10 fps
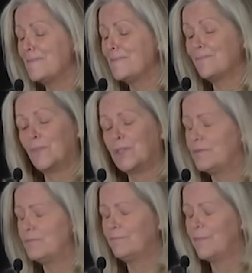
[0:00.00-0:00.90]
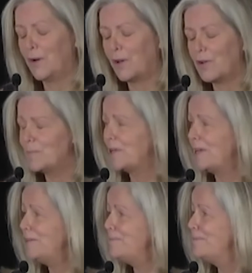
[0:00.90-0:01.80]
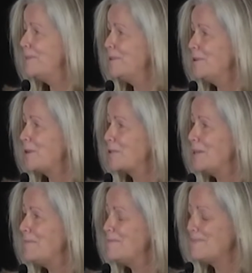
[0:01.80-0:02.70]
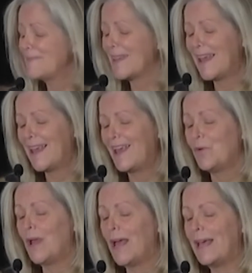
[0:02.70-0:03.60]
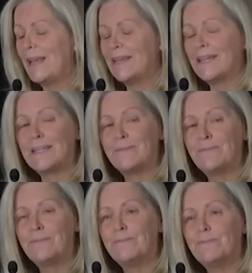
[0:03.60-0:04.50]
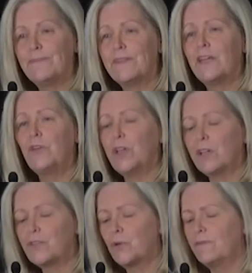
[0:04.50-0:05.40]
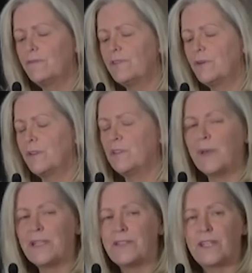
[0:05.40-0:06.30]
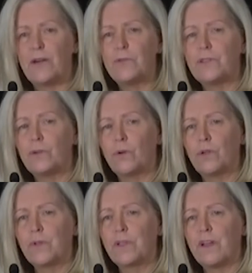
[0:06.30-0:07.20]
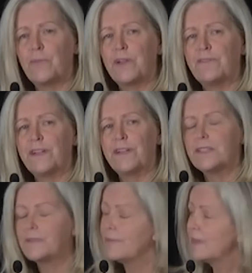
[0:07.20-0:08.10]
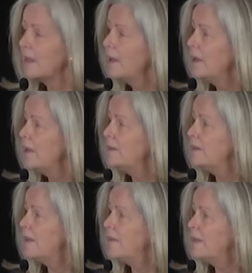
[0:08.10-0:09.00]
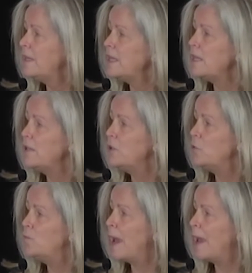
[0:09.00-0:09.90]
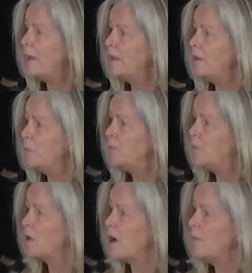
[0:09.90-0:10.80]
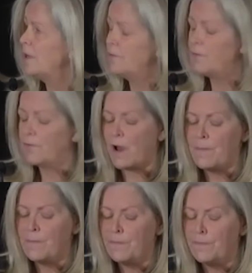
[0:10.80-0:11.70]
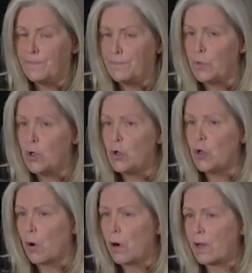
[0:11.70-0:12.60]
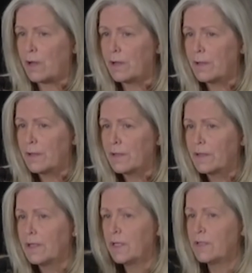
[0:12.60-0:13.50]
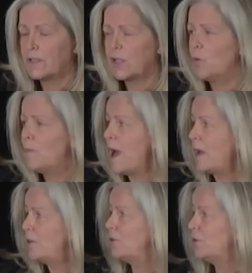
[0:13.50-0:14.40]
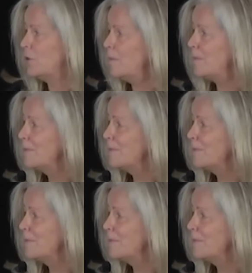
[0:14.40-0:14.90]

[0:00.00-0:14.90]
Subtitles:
which is very complicated in New York City. We had, then you got sort of the domestic house in order with government affairs. Then the EU banned people coming from New York to go back to Europe.